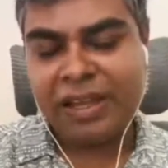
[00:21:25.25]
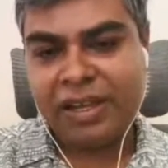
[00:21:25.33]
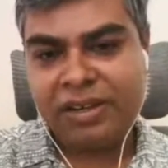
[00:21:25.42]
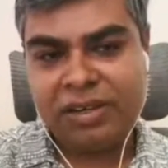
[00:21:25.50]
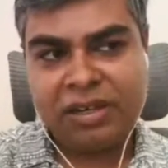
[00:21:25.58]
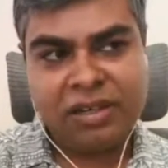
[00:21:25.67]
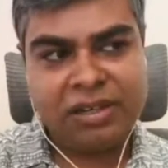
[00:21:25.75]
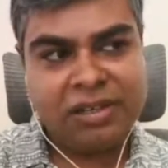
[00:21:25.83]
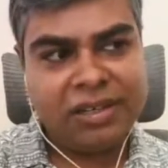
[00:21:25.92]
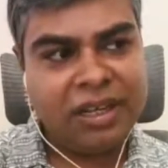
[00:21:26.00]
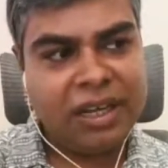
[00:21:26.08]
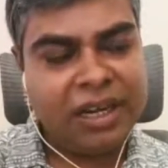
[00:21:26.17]
and
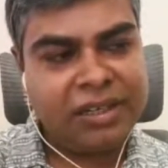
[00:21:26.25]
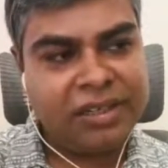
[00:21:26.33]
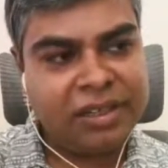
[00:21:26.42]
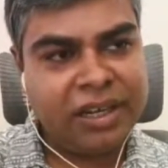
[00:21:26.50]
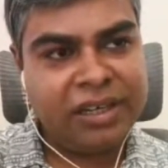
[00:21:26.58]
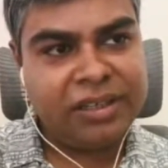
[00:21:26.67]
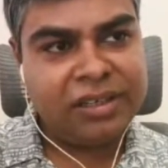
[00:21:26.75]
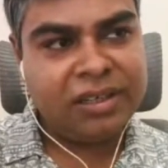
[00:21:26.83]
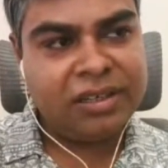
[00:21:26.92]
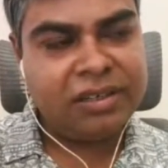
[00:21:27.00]
at